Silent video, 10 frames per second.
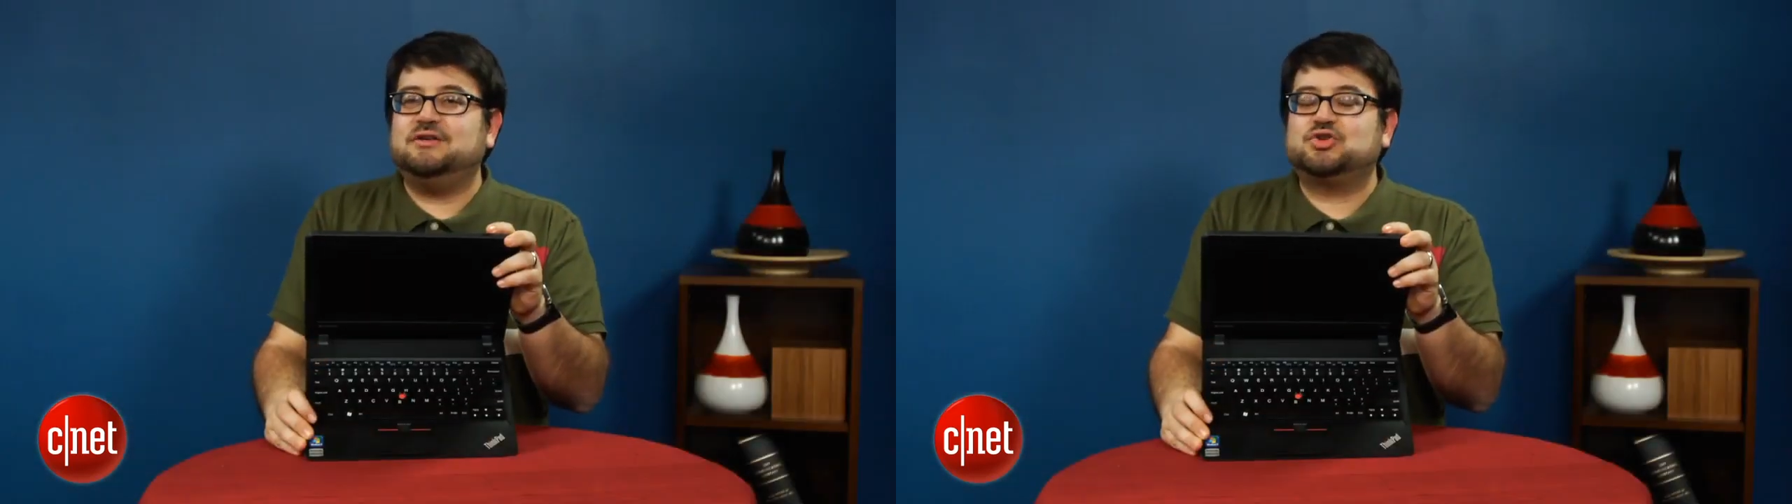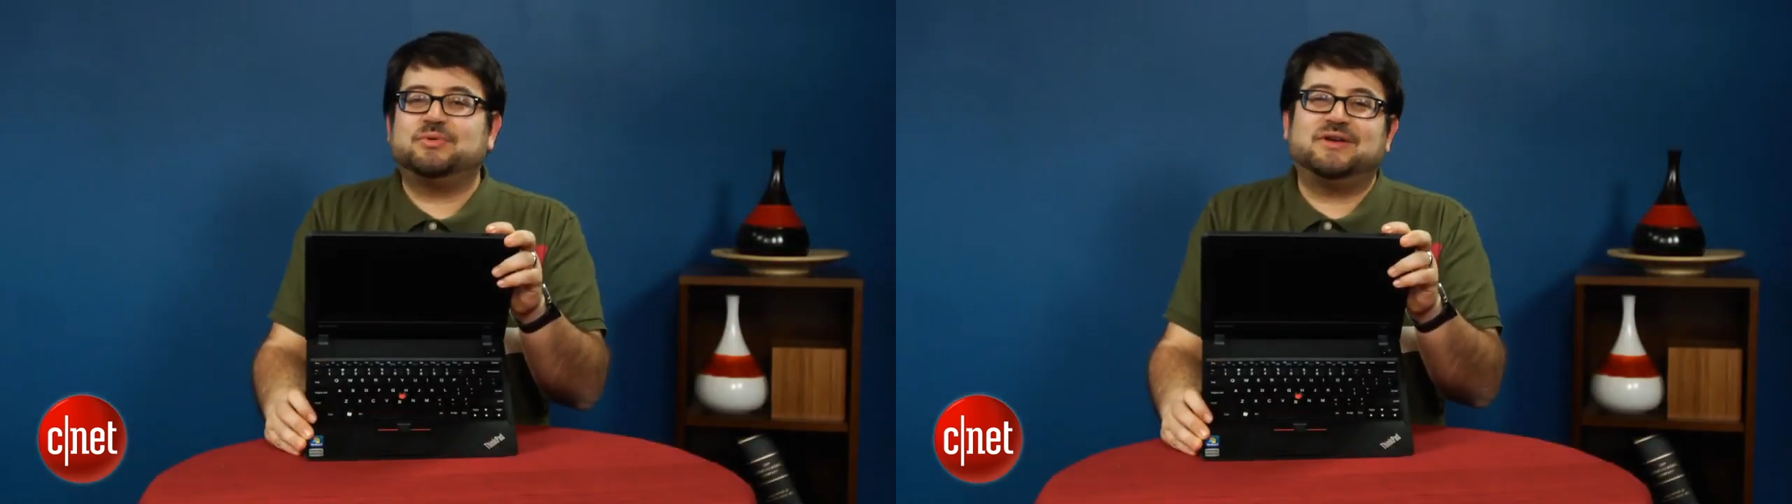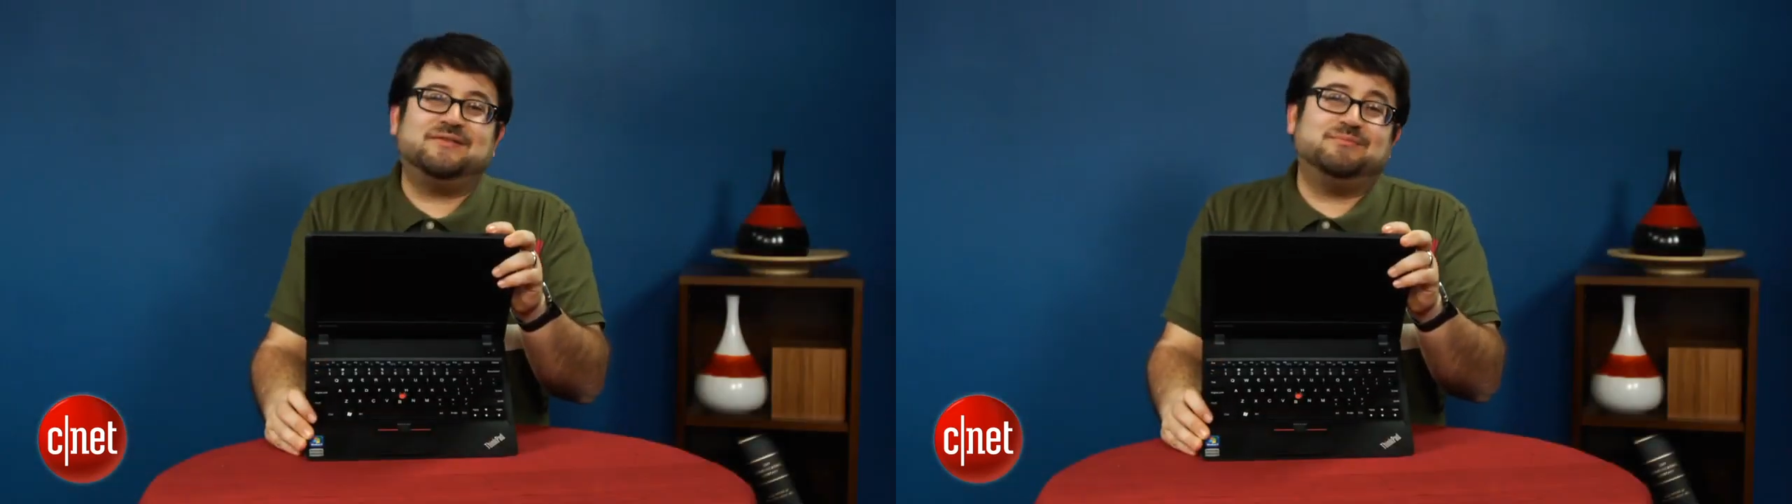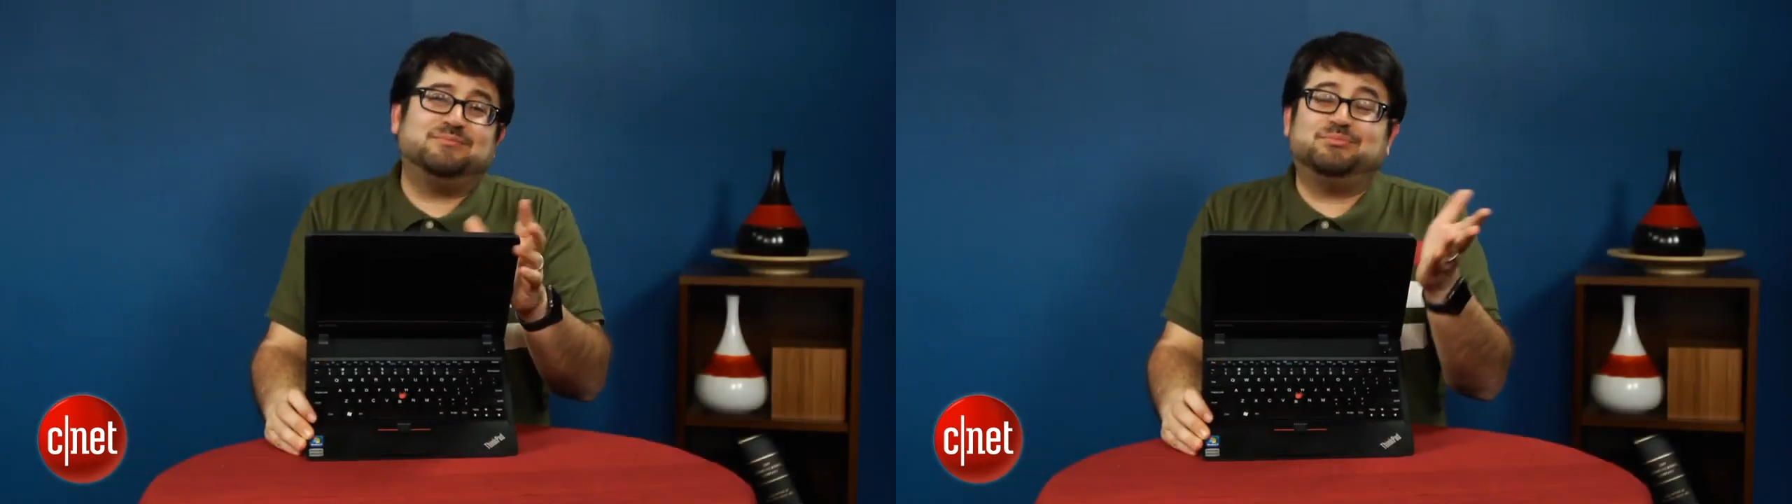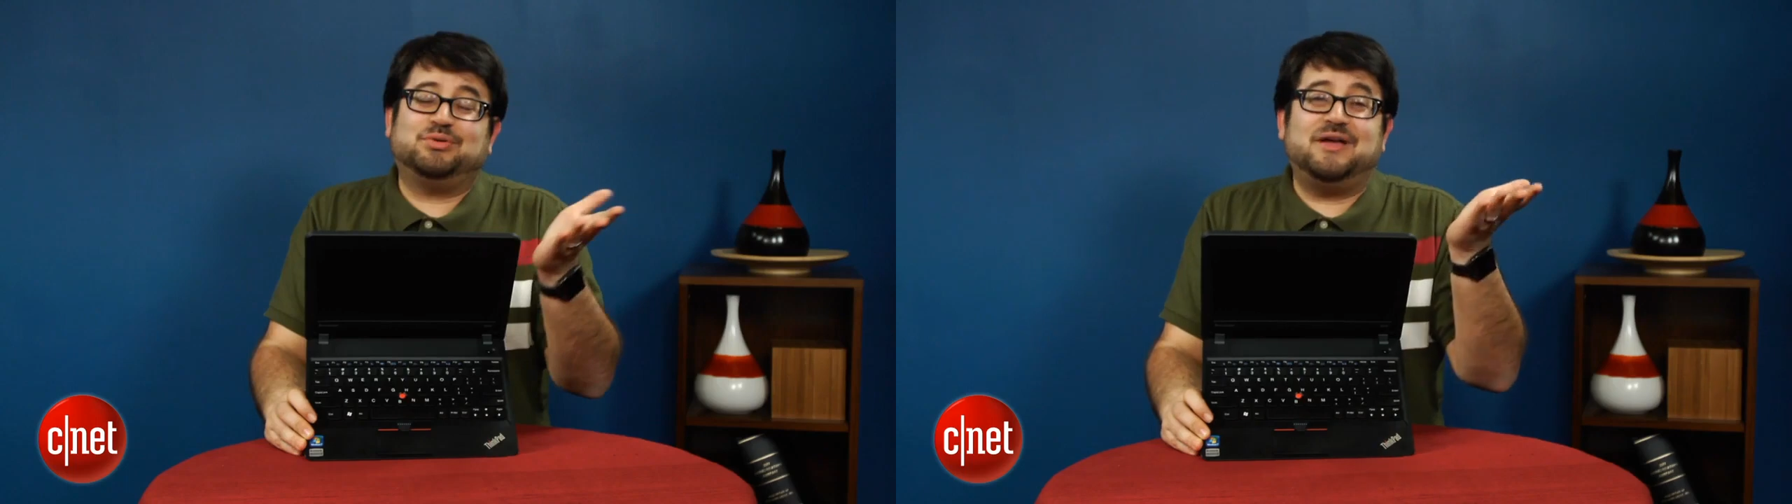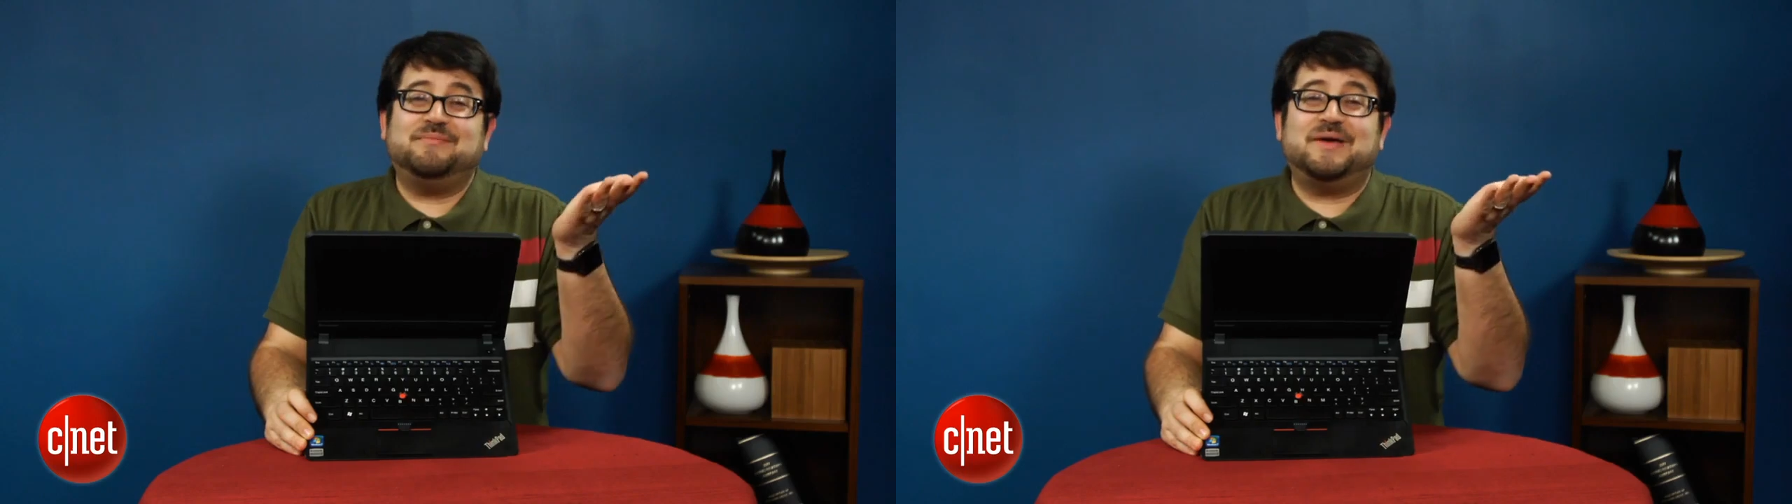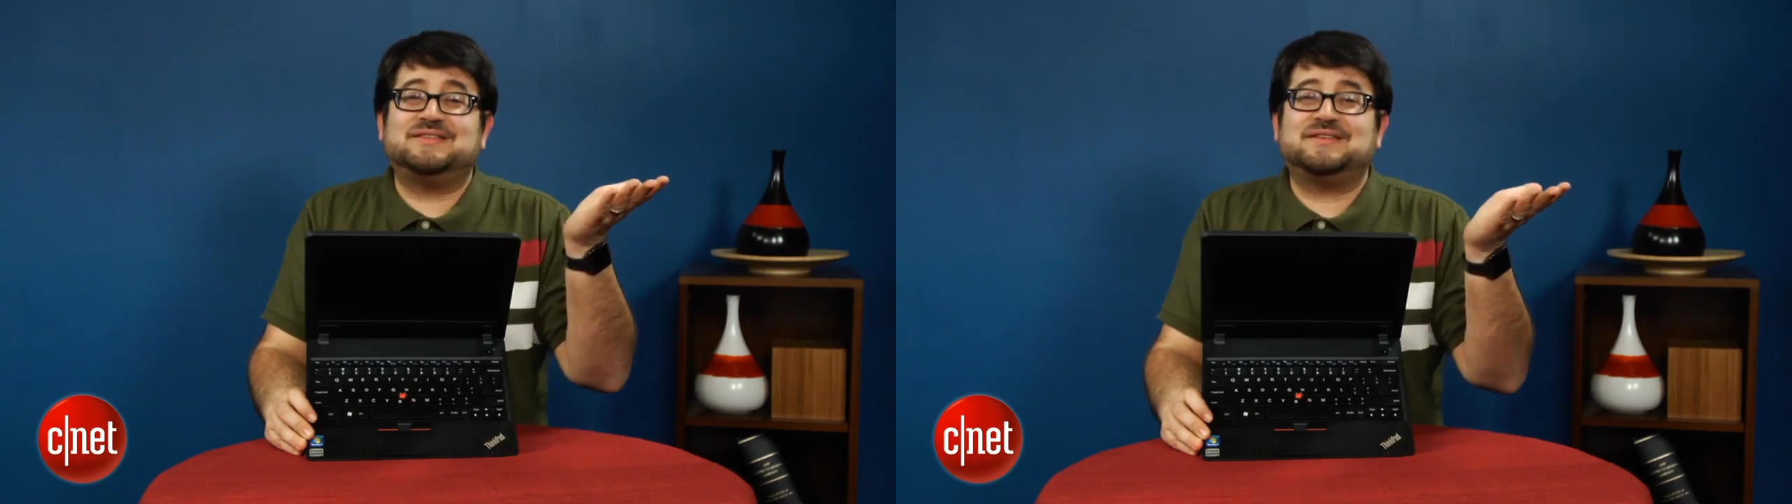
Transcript: You should be probably paying